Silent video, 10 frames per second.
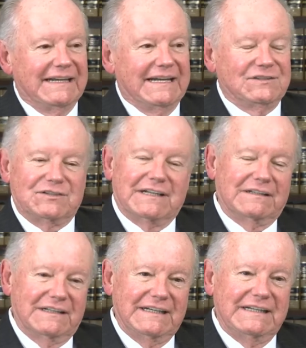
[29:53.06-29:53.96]
and
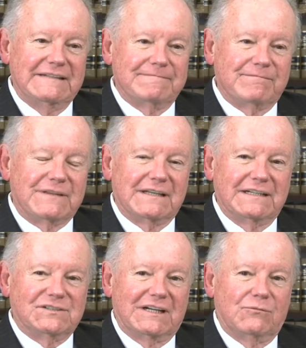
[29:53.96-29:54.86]
said, "Lee,
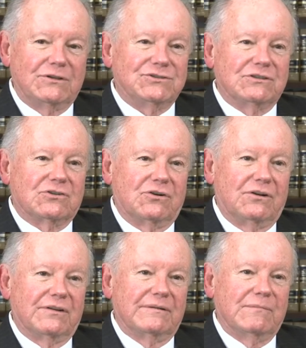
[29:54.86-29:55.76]
he said, I want you to
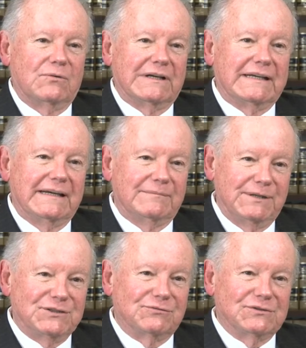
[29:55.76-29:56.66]
call the Mauna Kea
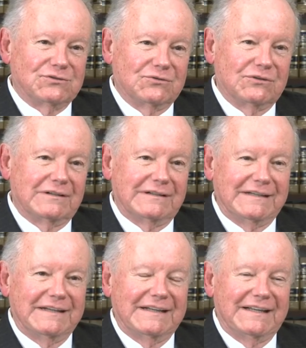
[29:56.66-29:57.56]
Beach Resort
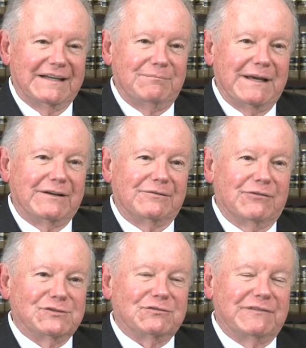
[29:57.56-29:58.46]
and
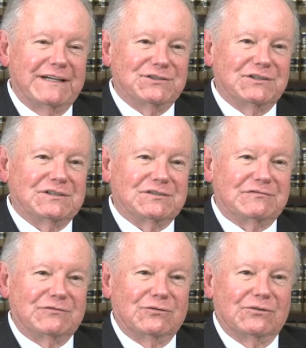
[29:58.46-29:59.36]
make reservations
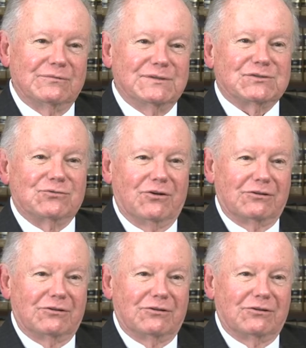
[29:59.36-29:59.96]
for Mr.